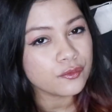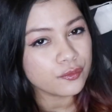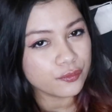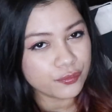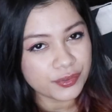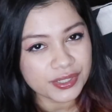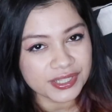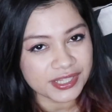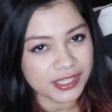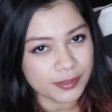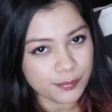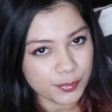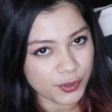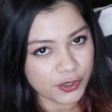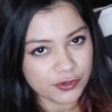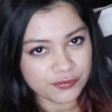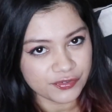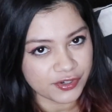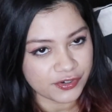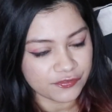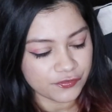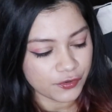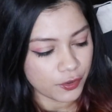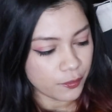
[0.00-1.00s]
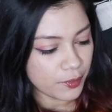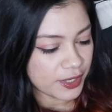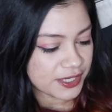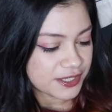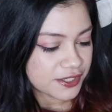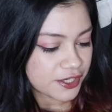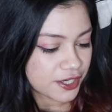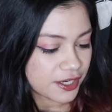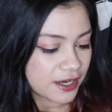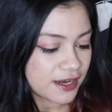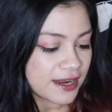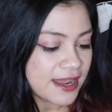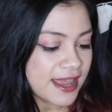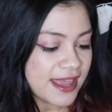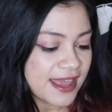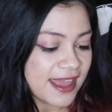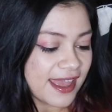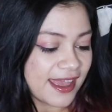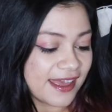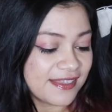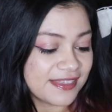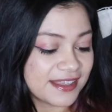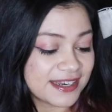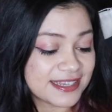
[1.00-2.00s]
Really perfect for winter.
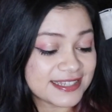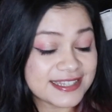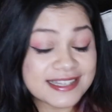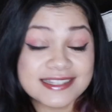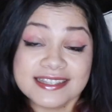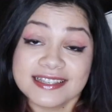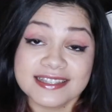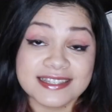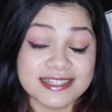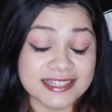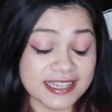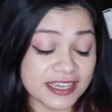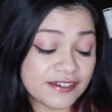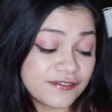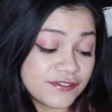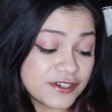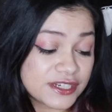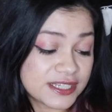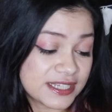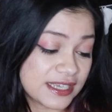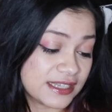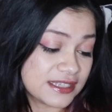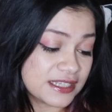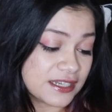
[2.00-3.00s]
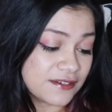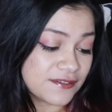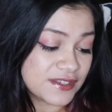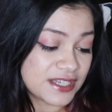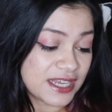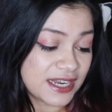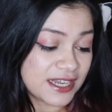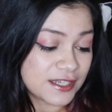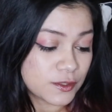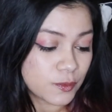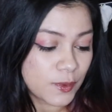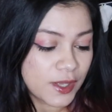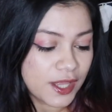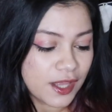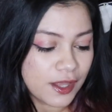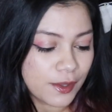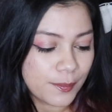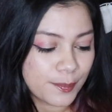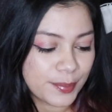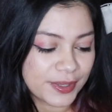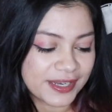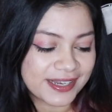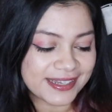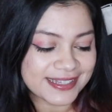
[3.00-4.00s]
And then it says it's safe for sensitive skin as
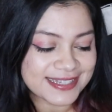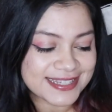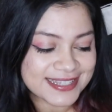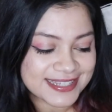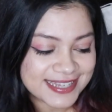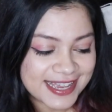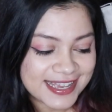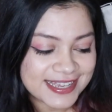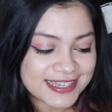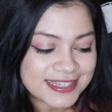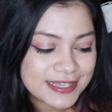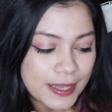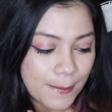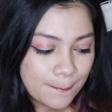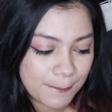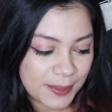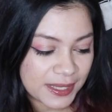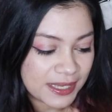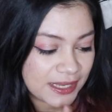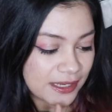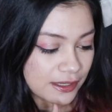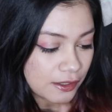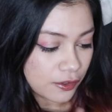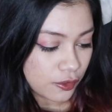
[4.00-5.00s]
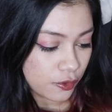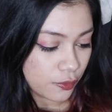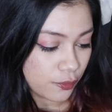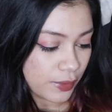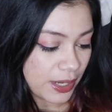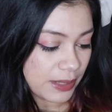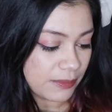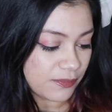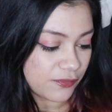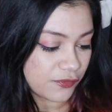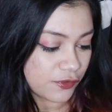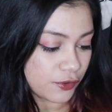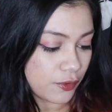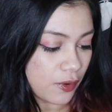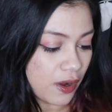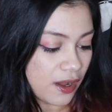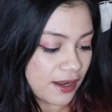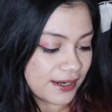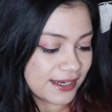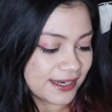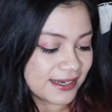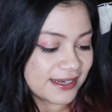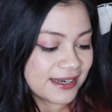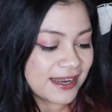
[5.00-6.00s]
well, but it says pink grapefruit
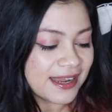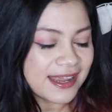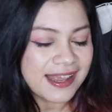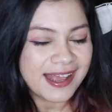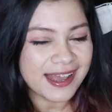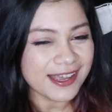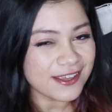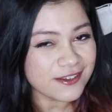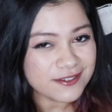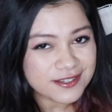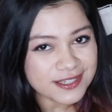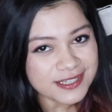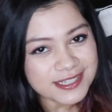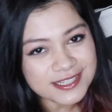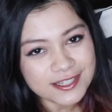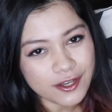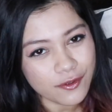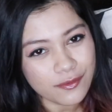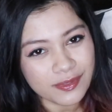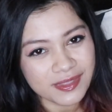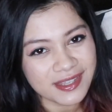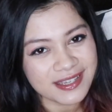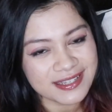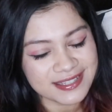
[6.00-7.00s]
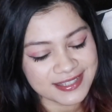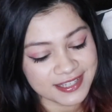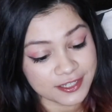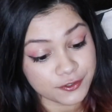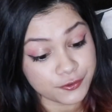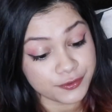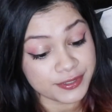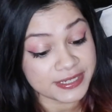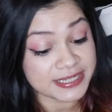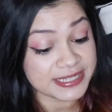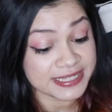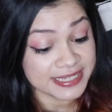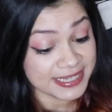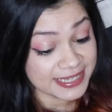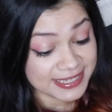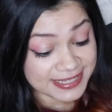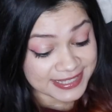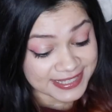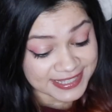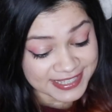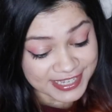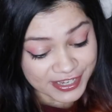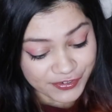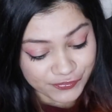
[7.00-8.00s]
on it. I usually don't think citrus
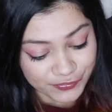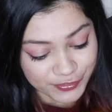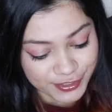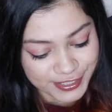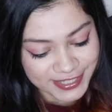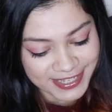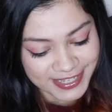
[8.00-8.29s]
is safe for